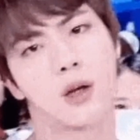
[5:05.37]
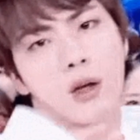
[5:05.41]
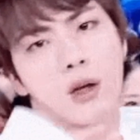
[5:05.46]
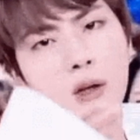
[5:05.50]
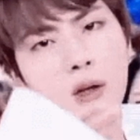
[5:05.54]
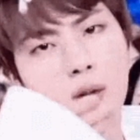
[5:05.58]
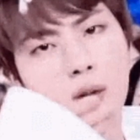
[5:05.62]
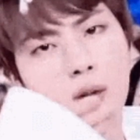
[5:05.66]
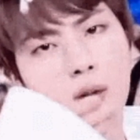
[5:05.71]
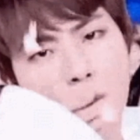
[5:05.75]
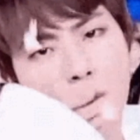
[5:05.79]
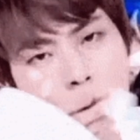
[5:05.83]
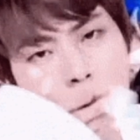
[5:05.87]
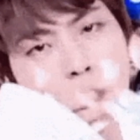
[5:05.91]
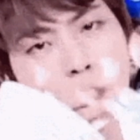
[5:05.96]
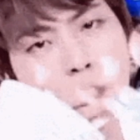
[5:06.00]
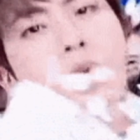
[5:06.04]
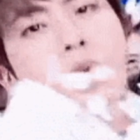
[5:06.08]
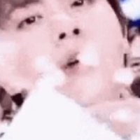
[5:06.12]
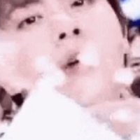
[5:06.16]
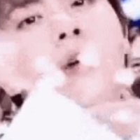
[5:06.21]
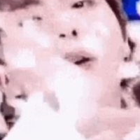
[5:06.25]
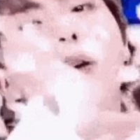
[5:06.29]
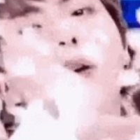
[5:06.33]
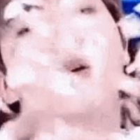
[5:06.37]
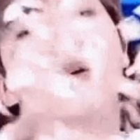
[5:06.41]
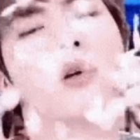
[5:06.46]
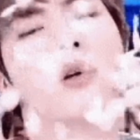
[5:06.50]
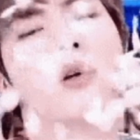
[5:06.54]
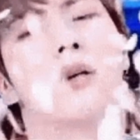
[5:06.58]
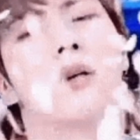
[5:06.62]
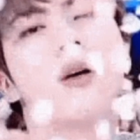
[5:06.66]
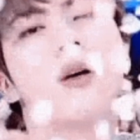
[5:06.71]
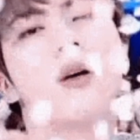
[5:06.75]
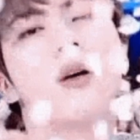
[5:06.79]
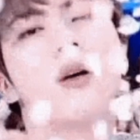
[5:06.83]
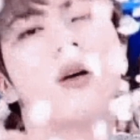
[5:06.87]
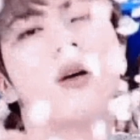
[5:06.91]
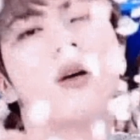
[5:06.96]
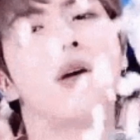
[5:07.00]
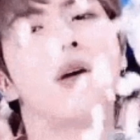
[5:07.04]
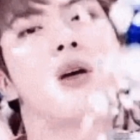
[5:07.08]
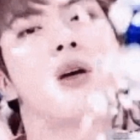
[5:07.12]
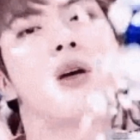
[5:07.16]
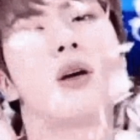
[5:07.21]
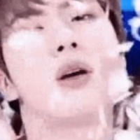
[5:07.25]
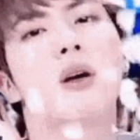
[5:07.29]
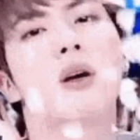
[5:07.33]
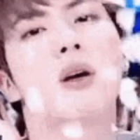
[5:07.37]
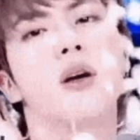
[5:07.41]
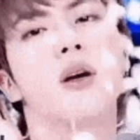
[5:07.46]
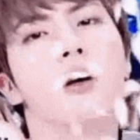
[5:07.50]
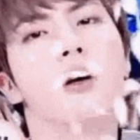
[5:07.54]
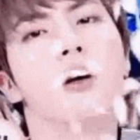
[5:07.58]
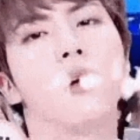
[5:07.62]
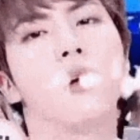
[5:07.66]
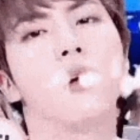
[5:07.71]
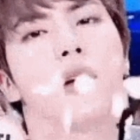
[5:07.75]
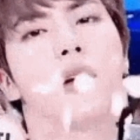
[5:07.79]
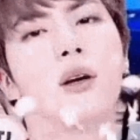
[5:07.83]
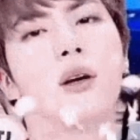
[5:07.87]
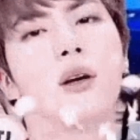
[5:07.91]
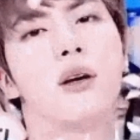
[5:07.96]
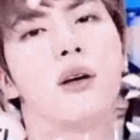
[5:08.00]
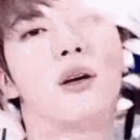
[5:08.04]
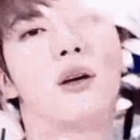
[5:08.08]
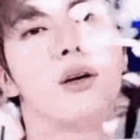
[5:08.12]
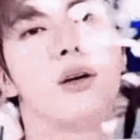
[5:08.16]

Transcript: a heartwarming and amusing episode in Jin's journey.